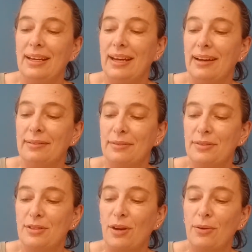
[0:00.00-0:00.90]
Yeah,
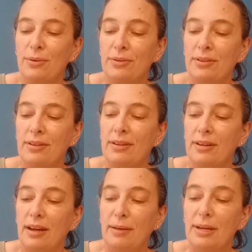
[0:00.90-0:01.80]
so
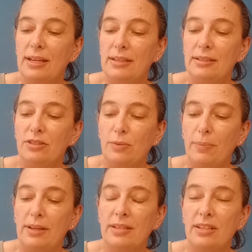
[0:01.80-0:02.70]
I made
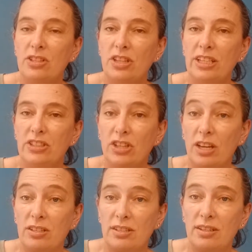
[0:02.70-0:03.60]
essentially
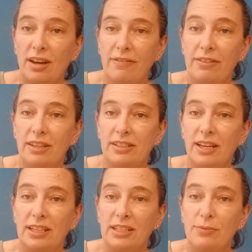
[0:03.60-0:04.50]
just enough of the
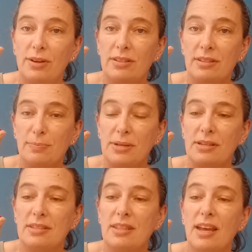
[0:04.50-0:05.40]
tiny ones
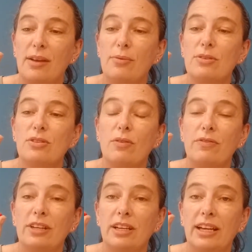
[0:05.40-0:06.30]
because they were so
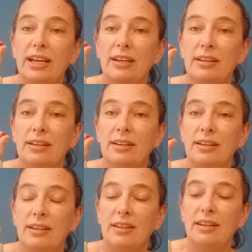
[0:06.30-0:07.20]
fiddly
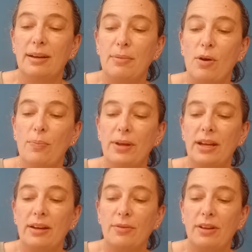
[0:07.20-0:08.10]
that I'm hoping
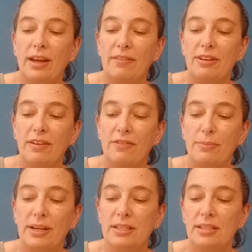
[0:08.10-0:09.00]
I will have enough for
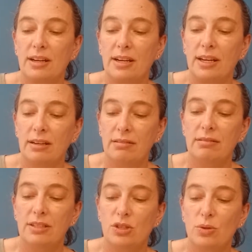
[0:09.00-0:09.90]
my stocking.
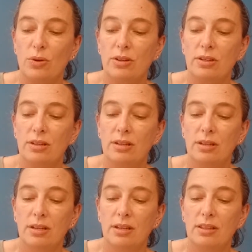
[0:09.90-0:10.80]
I should.
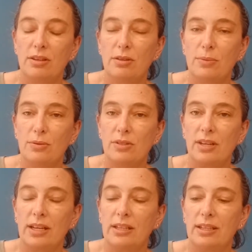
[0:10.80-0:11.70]
They're the most
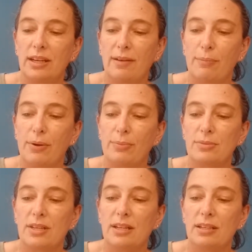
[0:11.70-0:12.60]
likely to have problems
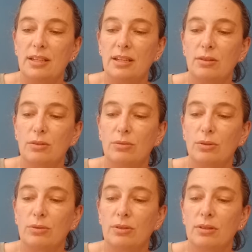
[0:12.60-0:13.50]
getting a needle through.